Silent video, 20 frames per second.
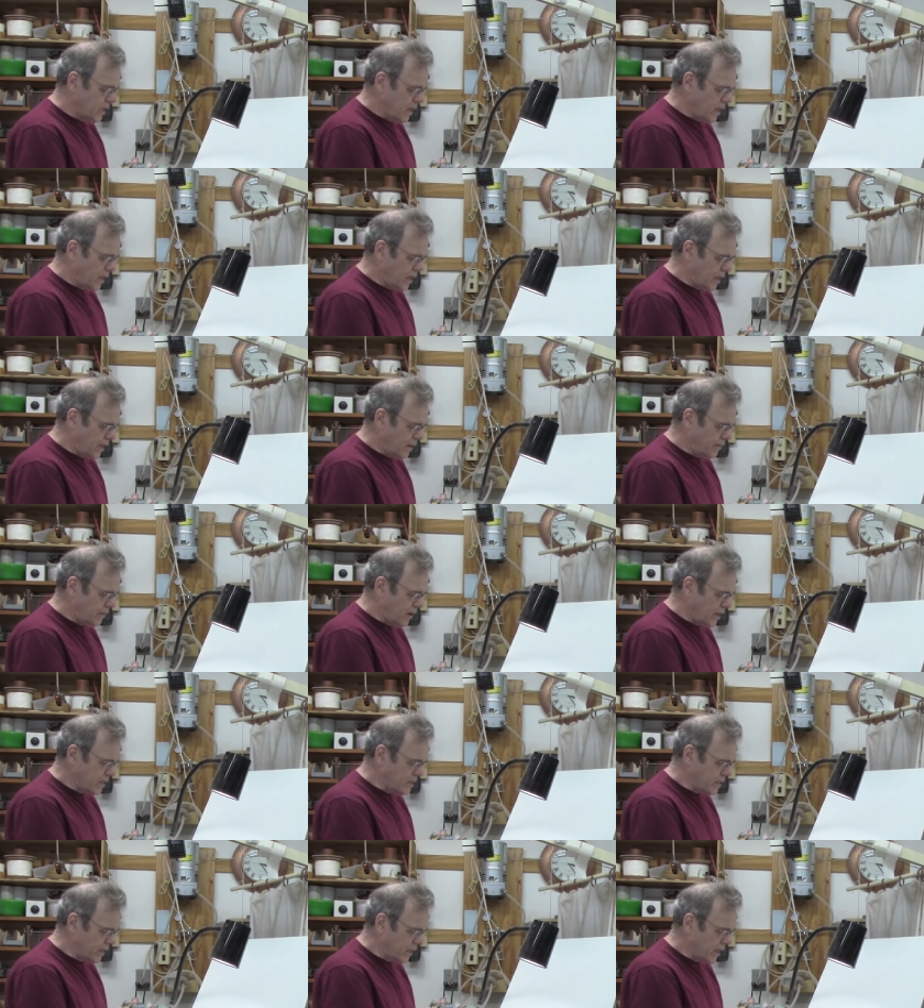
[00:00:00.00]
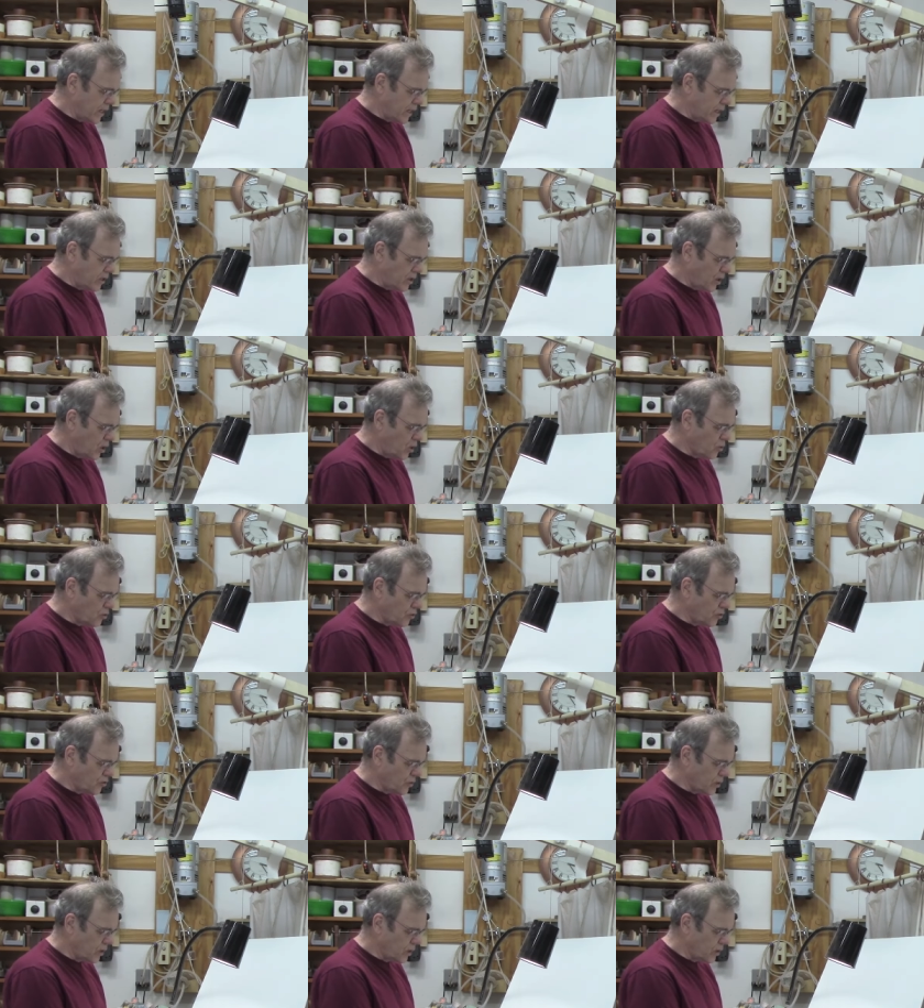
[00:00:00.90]
and I've actually got a hole
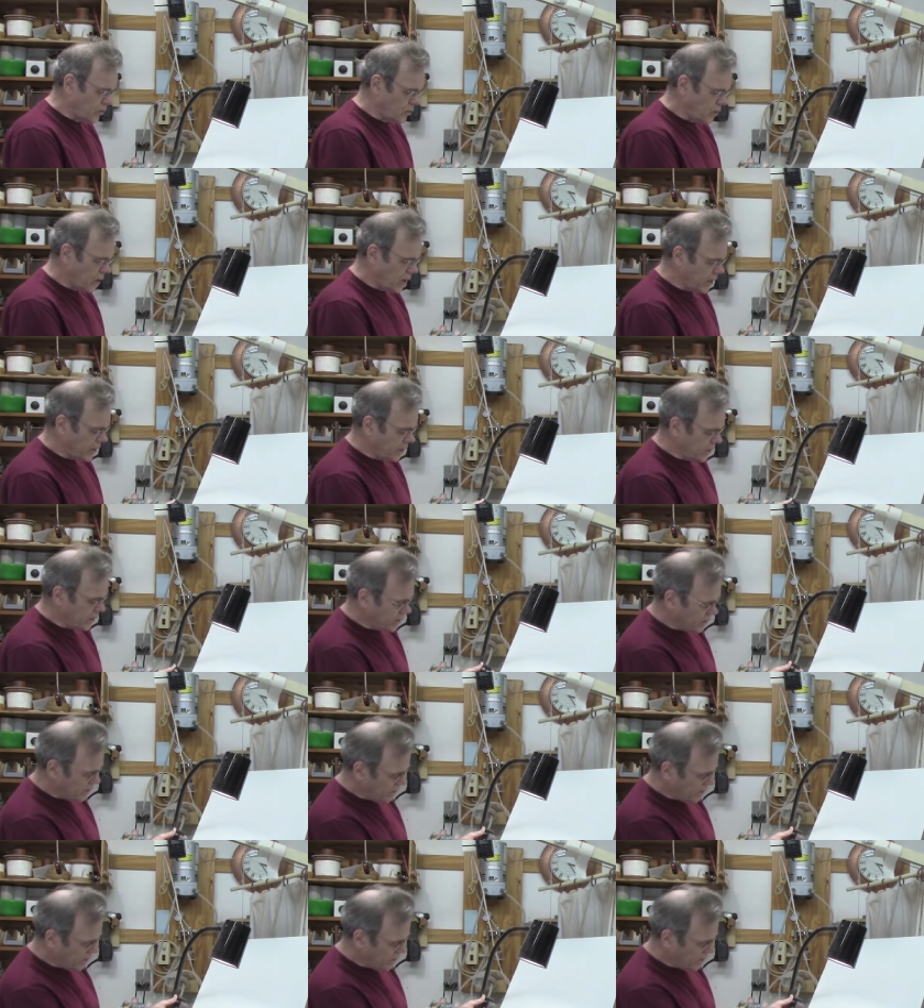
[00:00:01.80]
drilled where I can